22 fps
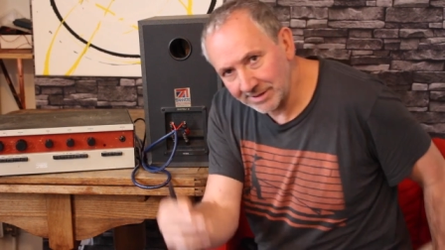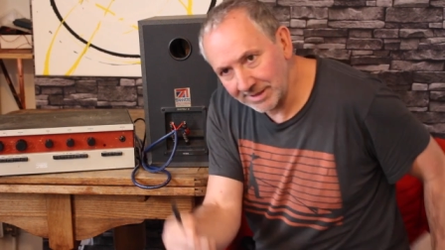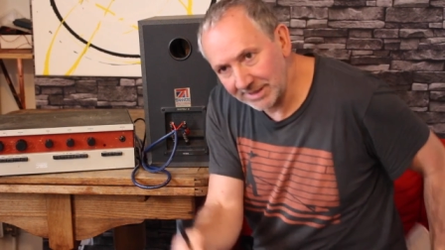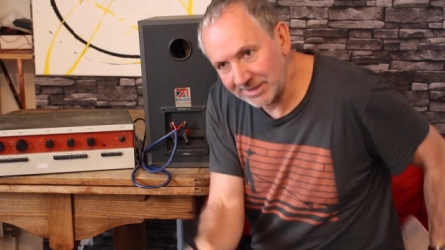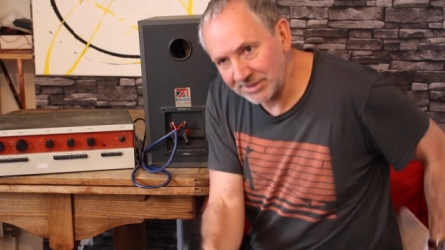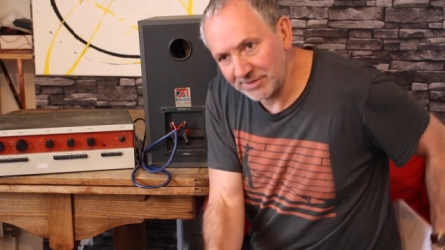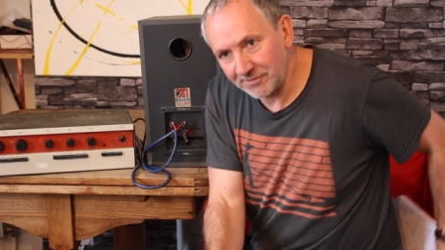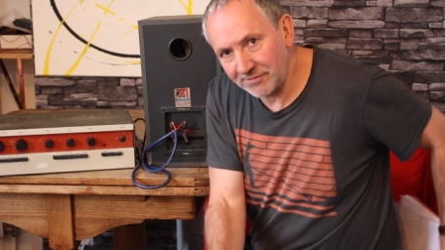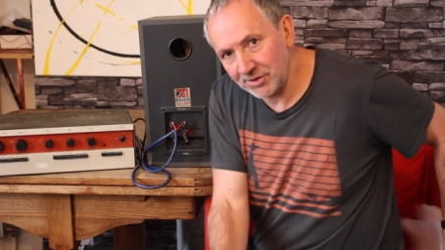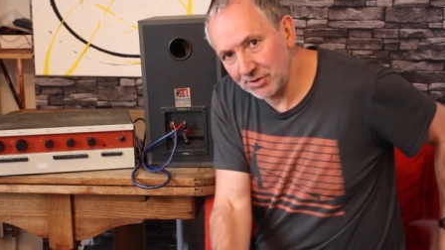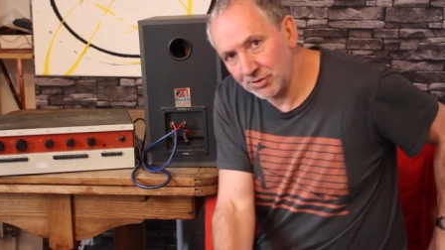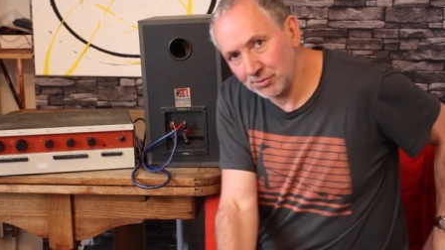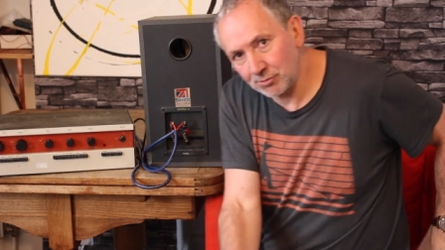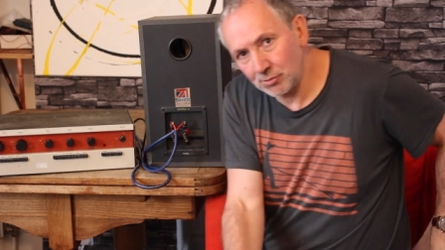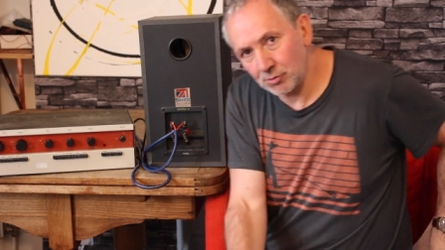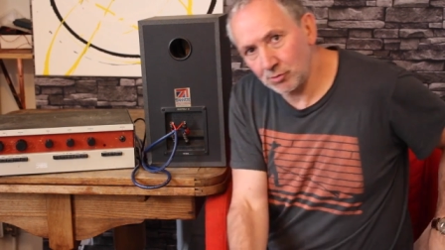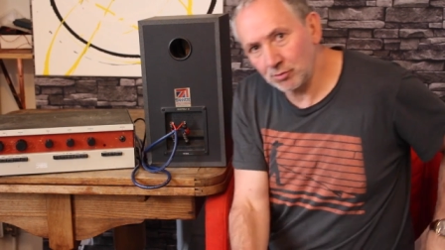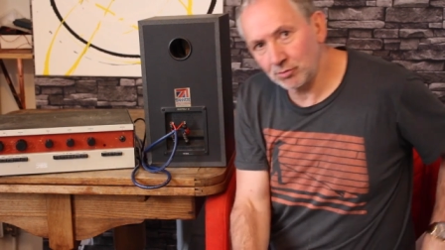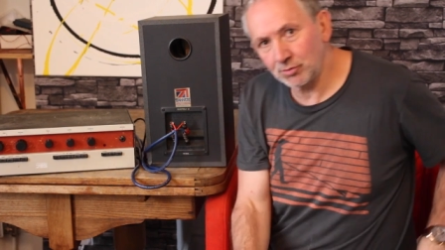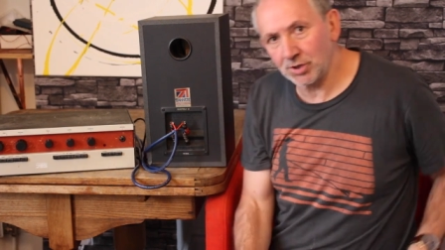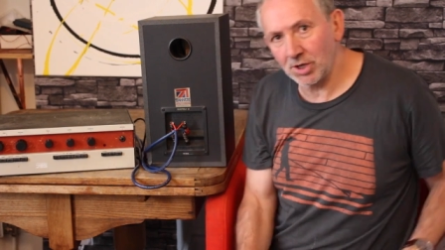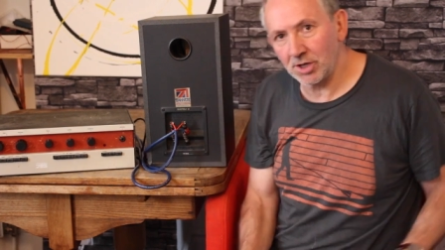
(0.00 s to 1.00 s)

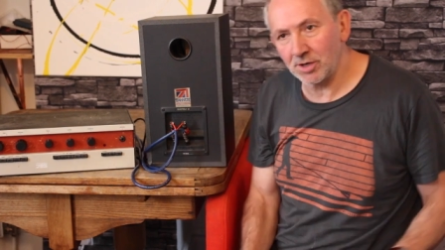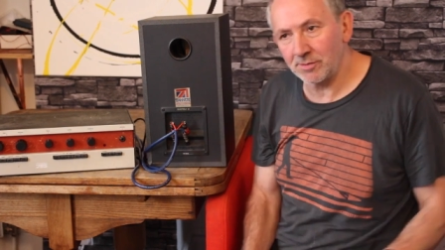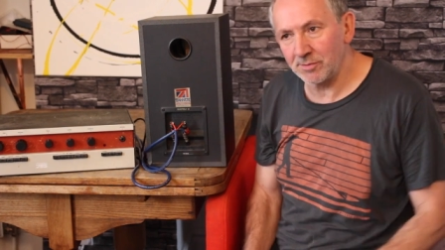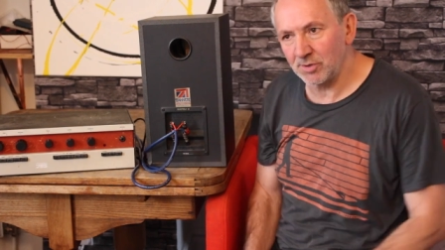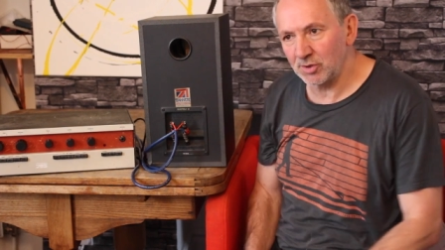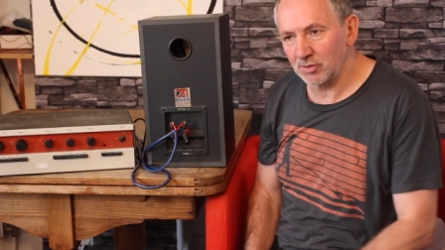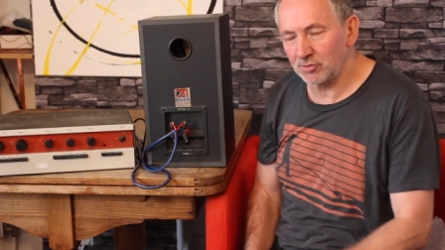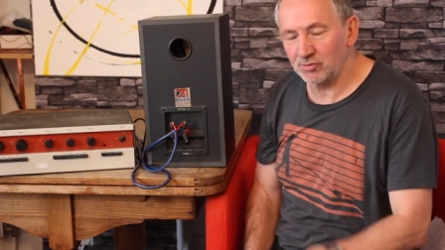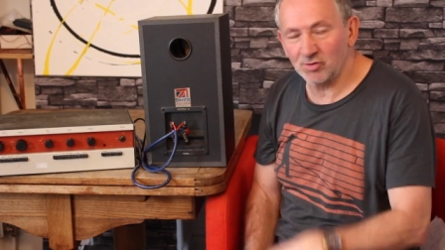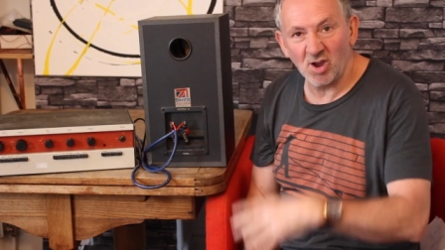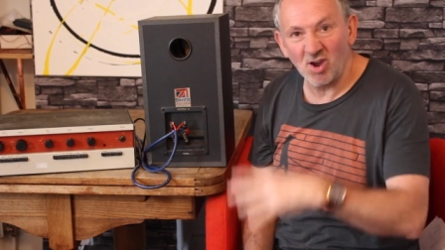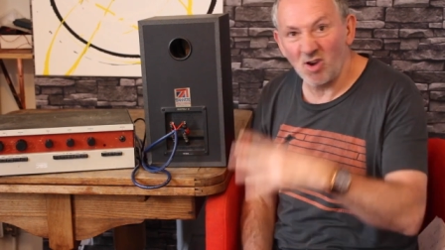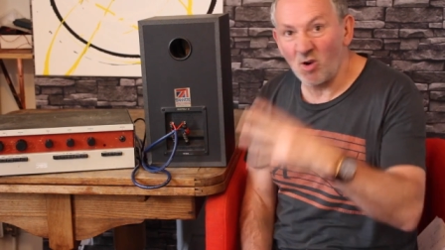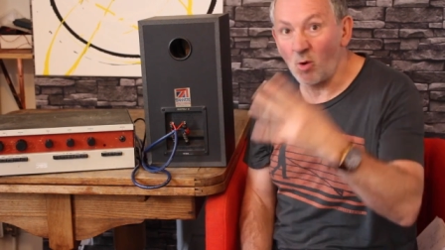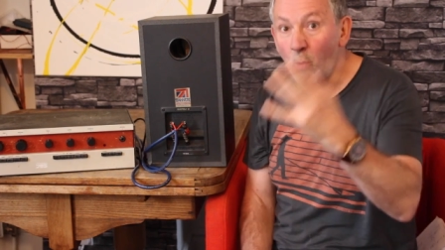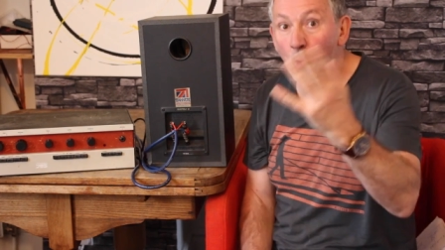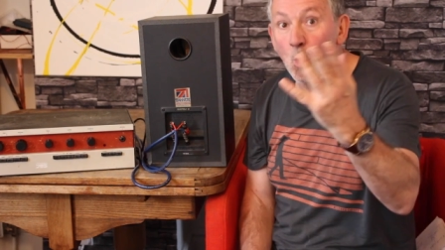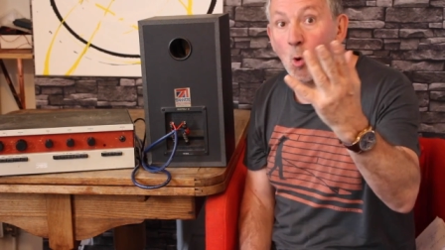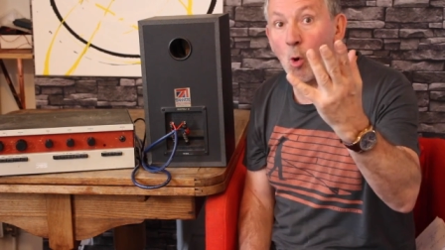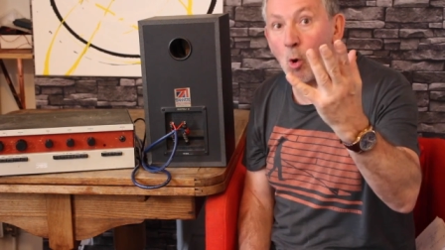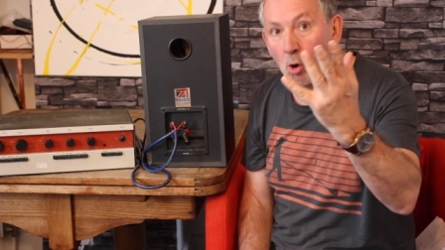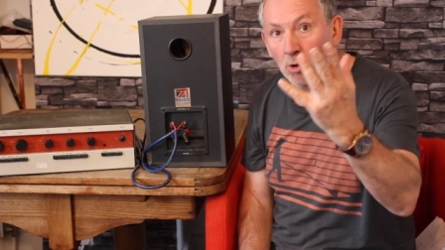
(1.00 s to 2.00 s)
individual terminals
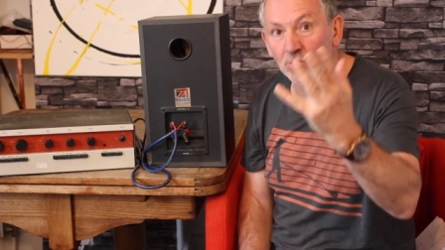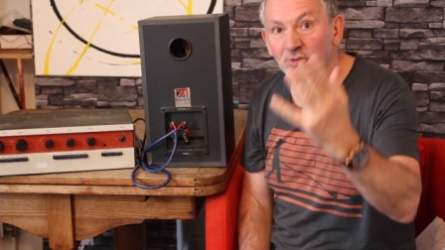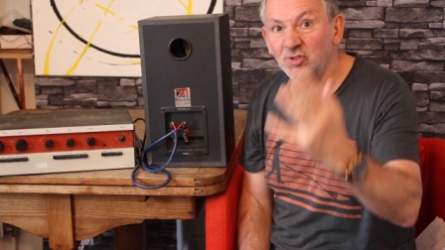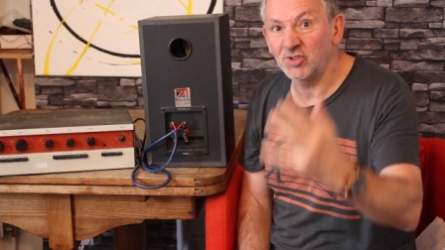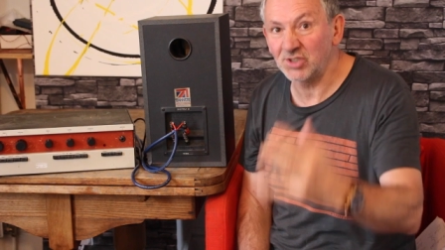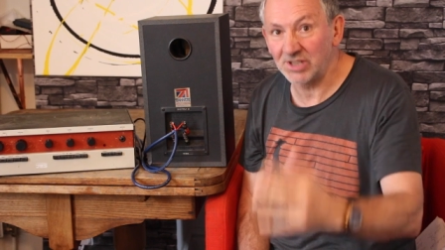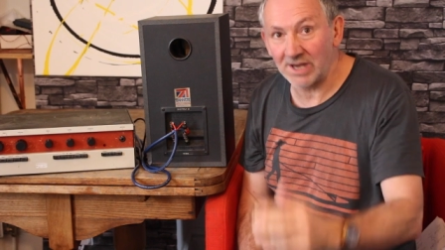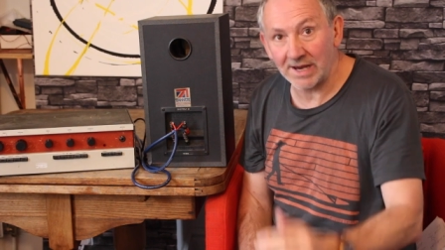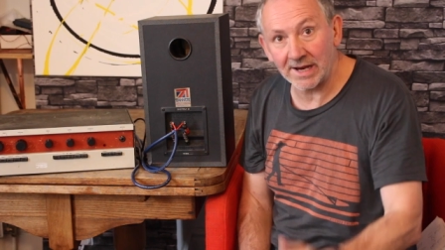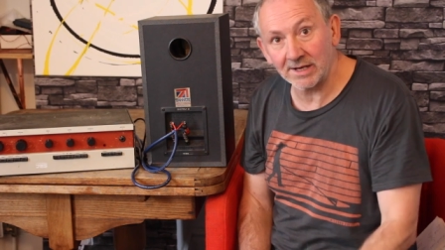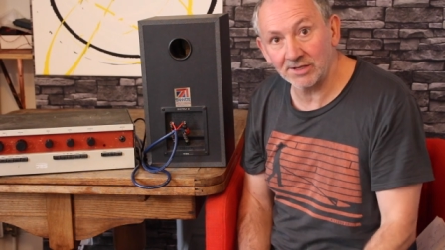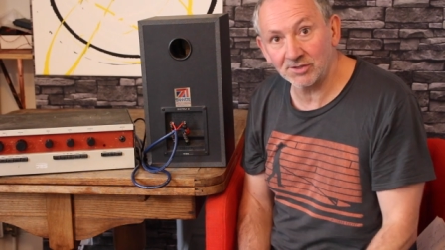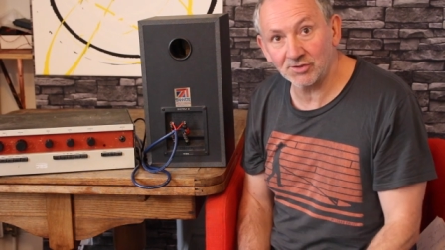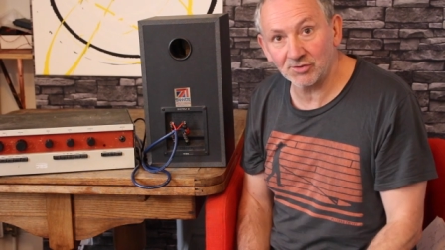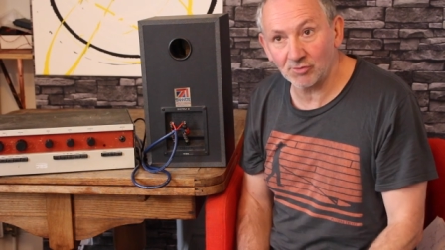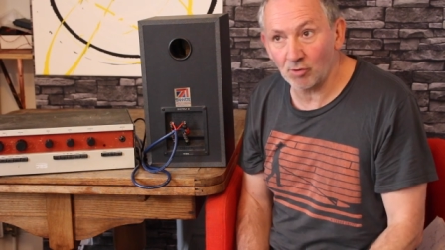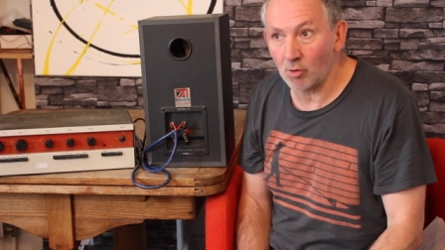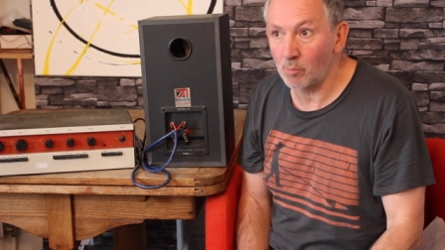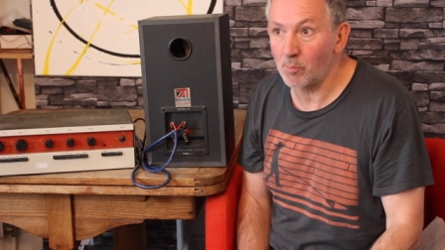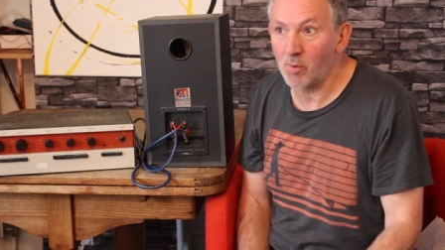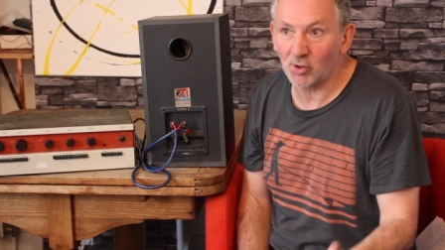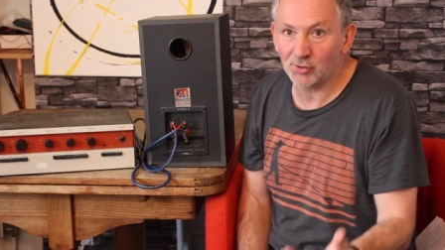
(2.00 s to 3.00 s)
or six
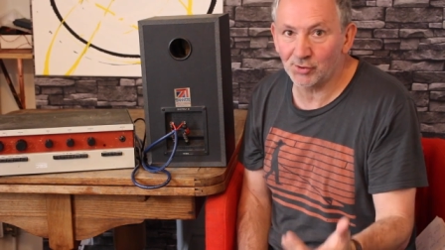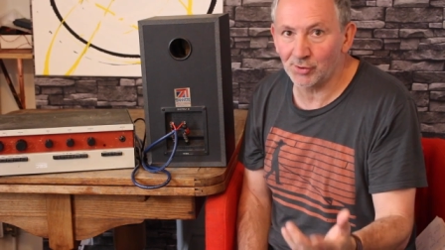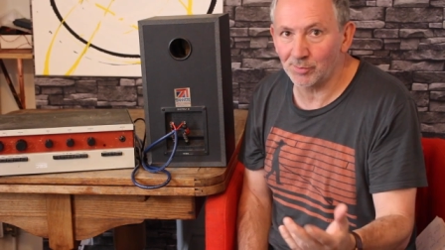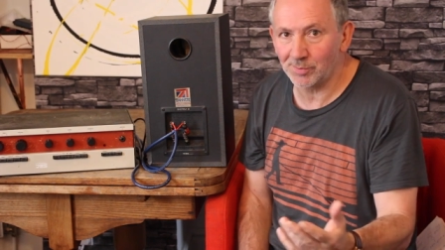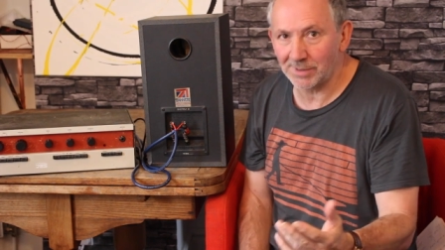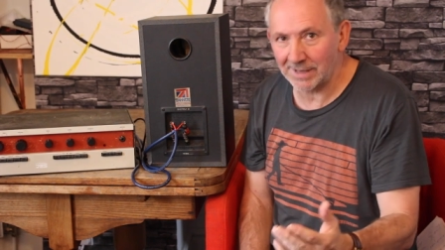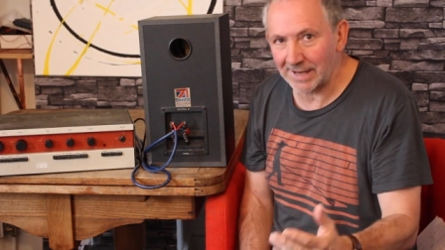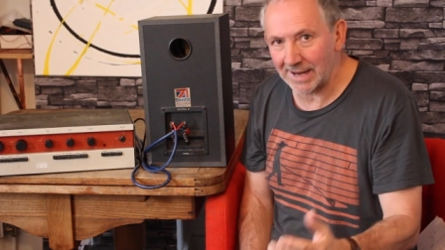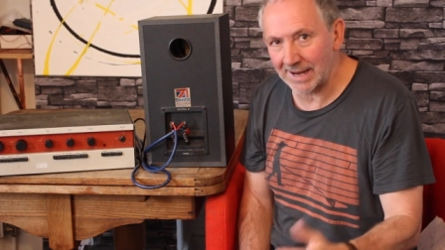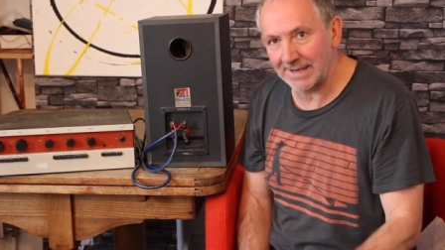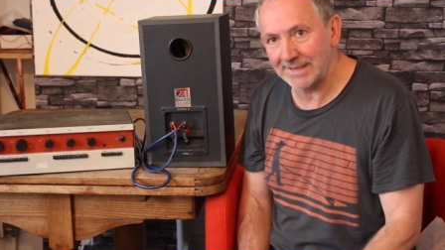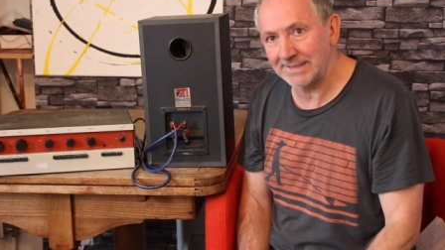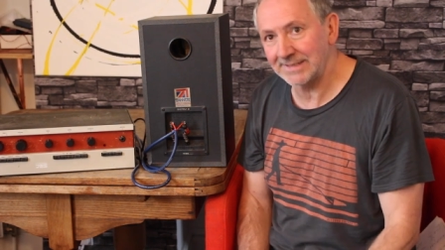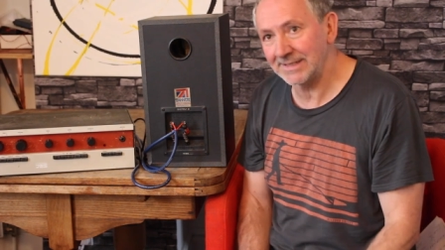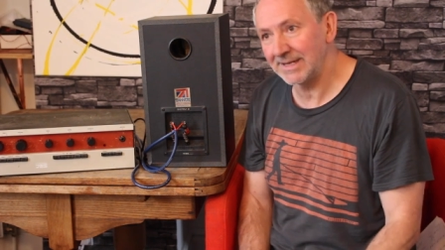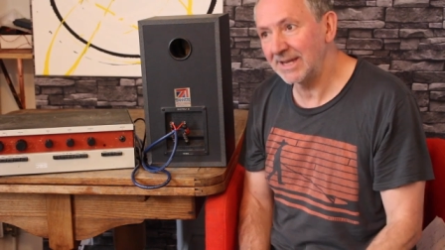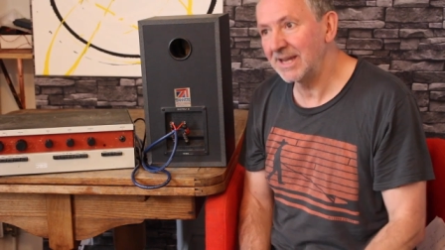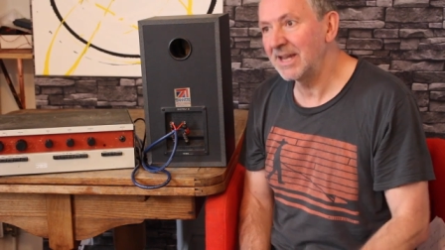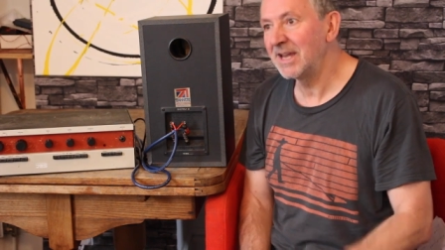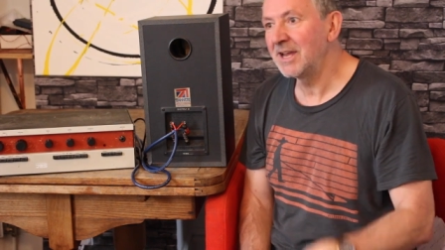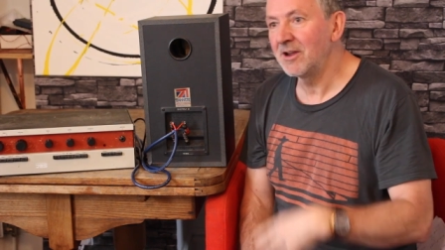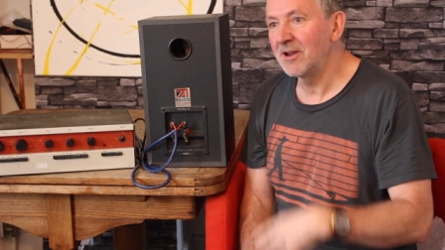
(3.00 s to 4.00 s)
or possibly eight,